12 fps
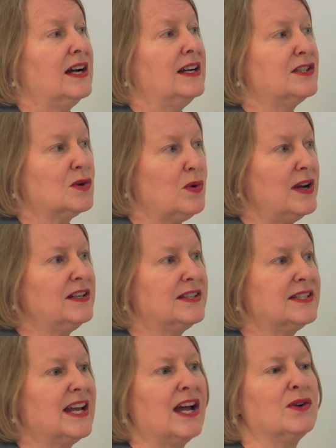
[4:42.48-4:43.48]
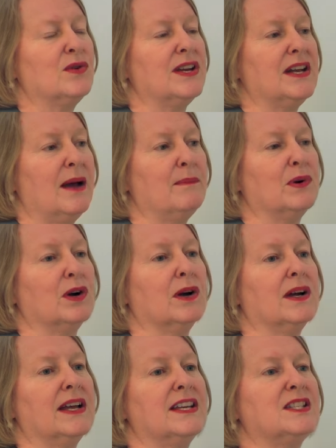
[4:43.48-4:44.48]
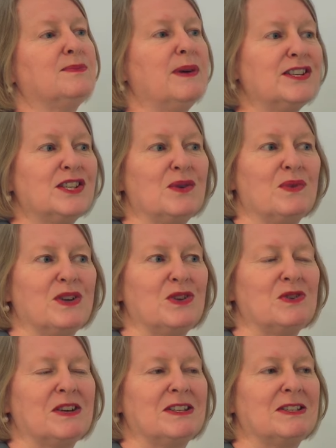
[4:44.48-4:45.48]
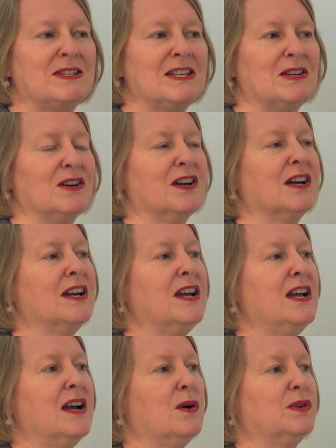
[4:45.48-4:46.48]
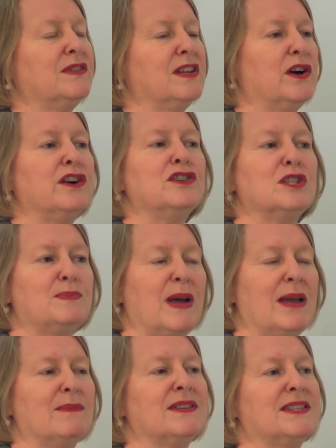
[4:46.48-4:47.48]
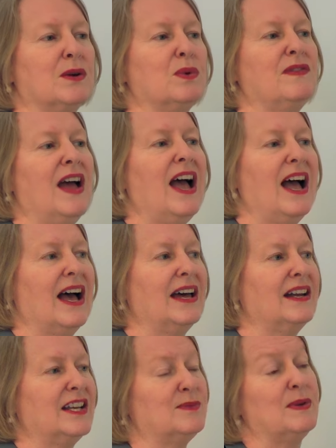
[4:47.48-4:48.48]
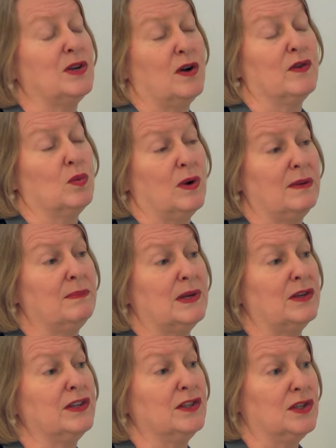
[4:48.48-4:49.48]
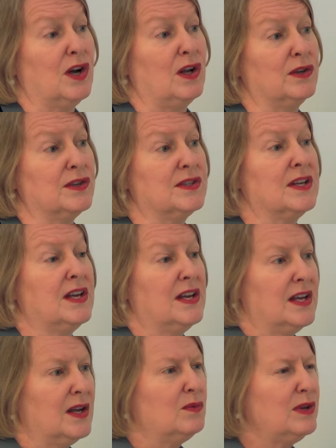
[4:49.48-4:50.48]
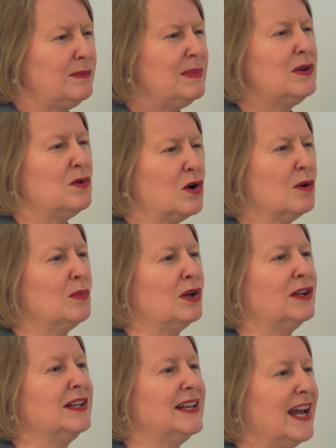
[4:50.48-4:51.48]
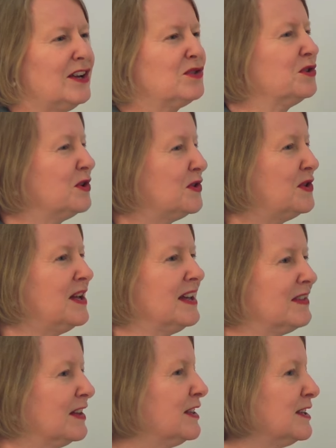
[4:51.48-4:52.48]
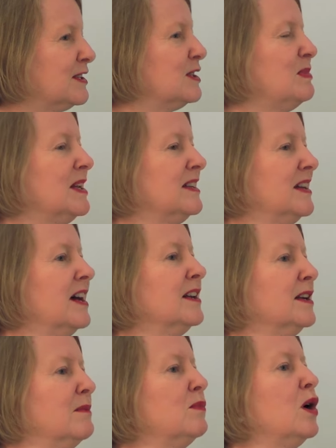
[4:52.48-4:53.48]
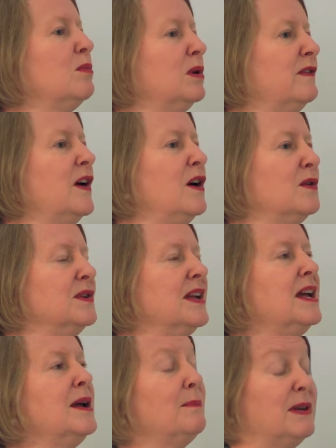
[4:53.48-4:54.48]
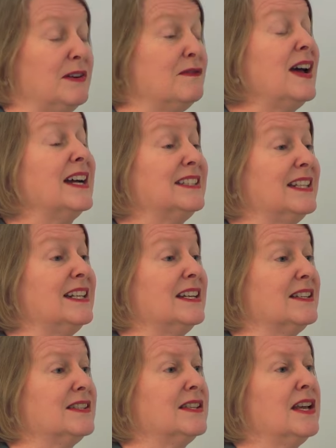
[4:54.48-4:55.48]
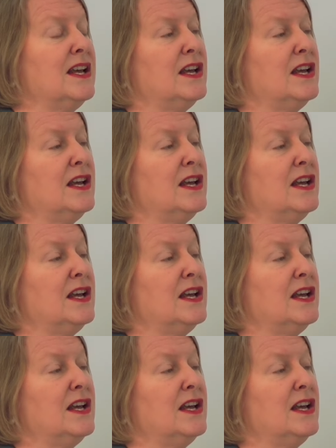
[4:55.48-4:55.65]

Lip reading: It's quite a staggering number, especially when you consider one of the largest payments that we've had has been over $1 billion. It wouldn't be normal and natural to think that this is being done on a mobile phone, but in fact it is.